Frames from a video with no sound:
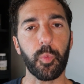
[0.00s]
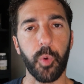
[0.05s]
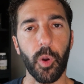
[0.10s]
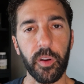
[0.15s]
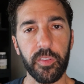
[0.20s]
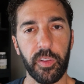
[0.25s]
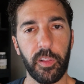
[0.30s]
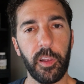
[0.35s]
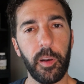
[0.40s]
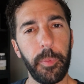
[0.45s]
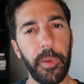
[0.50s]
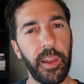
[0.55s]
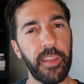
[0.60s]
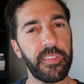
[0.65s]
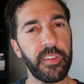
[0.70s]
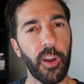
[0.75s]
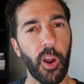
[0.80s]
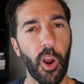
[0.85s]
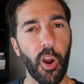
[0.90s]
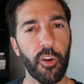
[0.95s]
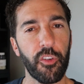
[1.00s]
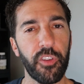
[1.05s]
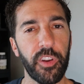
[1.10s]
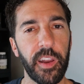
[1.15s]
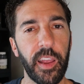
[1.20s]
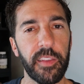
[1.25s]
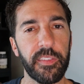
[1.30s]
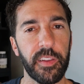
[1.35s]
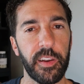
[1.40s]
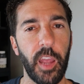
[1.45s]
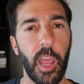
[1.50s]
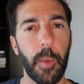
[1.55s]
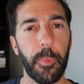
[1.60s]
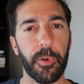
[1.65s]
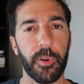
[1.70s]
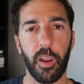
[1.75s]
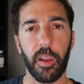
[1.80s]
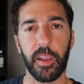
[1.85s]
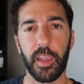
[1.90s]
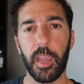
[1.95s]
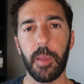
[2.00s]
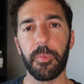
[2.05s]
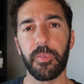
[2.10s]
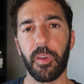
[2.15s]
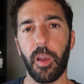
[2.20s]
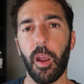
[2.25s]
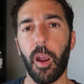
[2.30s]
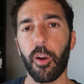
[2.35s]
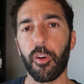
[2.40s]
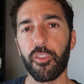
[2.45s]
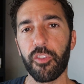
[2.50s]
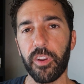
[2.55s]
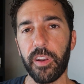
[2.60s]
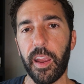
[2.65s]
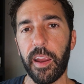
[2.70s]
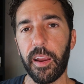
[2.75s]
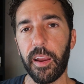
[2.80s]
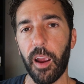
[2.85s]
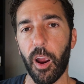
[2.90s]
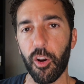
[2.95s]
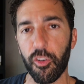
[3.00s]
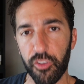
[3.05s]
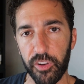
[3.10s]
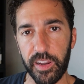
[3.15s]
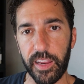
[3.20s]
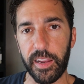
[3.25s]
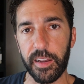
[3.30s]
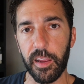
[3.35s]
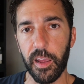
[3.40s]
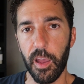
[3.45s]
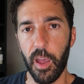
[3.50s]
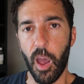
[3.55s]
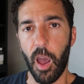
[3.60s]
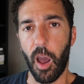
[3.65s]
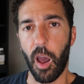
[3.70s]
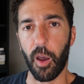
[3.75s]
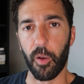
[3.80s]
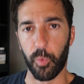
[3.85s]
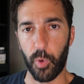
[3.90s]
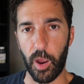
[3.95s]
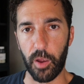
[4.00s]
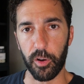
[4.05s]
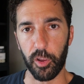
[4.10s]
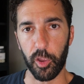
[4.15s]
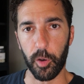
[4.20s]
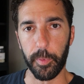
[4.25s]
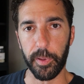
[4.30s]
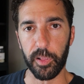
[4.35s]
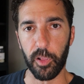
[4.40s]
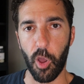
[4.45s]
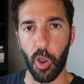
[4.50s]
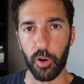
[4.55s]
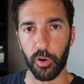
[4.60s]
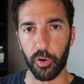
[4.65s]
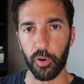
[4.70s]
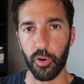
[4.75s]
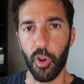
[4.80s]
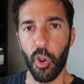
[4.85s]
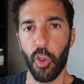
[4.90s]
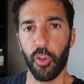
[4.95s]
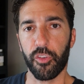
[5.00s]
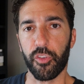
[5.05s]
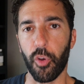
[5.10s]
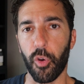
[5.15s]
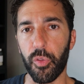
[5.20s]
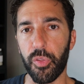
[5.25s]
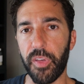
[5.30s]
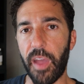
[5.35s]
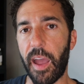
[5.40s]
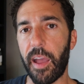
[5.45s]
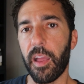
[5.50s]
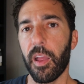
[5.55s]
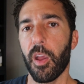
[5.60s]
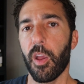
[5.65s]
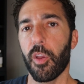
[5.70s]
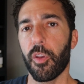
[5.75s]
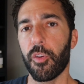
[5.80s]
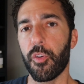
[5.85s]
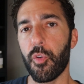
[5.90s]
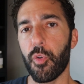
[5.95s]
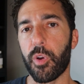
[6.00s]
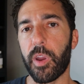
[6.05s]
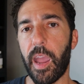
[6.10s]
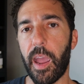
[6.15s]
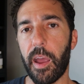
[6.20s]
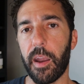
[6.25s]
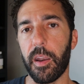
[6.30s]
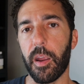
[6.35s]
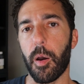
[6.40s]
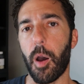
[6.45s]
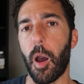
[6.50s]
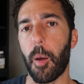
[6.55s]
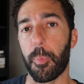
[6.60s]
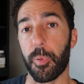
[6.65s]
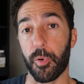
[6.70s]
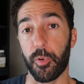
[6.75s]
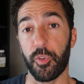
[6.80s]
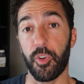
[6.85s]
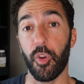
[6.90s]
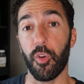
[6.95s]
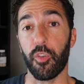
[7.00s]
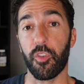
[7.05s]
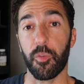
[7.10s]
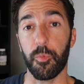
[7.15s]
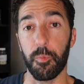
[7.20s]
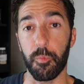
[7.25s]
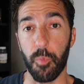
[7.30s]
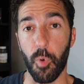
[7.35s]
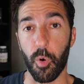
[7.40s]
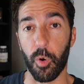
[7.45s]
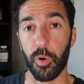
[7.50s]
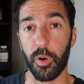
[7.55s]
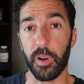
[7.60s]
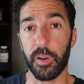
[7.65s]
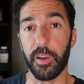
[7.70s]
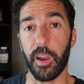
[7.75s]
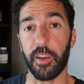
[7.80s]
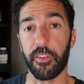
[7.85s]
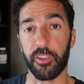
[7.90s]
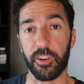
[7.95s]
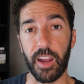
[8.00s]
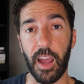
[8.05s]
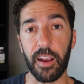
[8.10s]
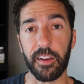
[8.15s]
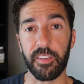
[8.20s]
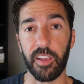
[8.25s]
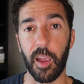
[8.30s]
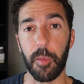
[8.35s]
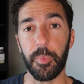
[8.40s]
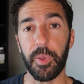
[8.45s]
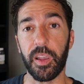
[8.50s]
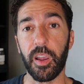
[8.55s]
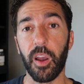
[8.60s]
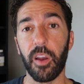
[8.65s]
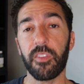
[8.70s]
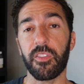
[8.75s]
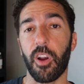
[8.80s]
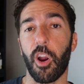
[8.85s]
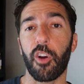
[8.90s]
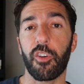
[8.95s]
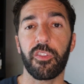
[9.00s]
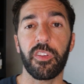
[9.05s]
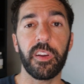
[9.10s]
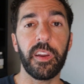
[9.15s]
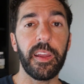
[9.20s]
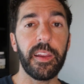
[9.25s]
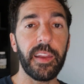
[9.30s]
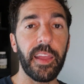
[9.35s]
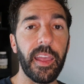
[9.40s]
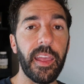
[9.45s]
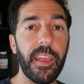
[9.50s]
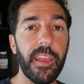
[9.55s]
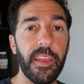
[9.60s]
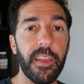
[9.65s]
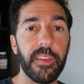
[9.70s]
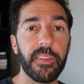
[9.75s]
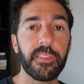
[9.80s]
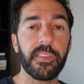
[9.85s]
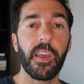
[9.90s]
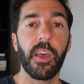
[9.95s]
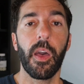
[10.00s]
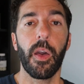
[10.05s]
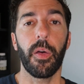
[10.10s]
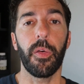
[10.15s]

works a little bit as an arginase inhibitor. It keeps arginine around a little bit longer so that you can produce more nitric oxide because arginine is